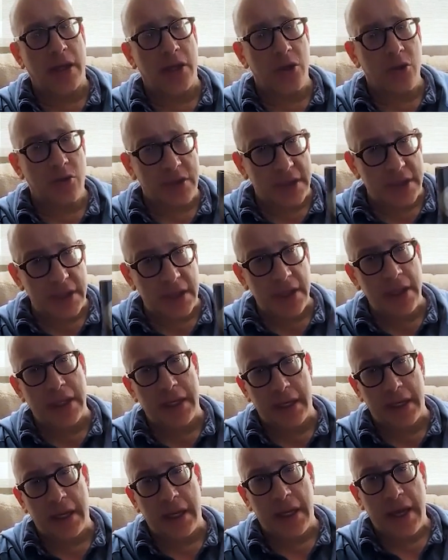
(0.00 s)
and
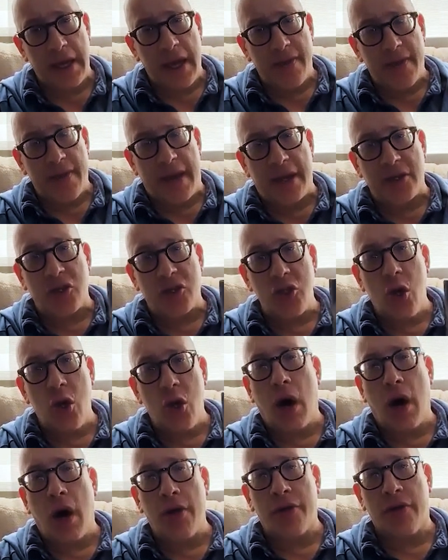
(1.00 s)
utility that has no
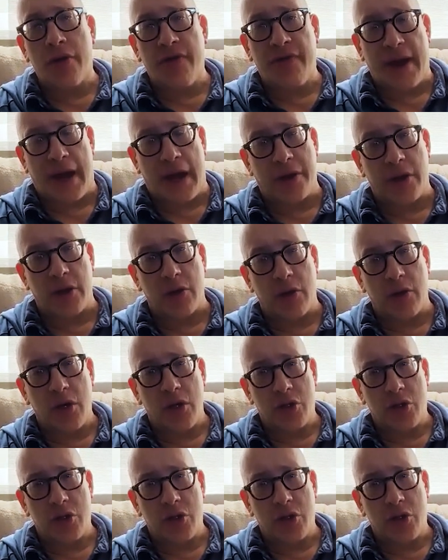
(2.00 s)
other value?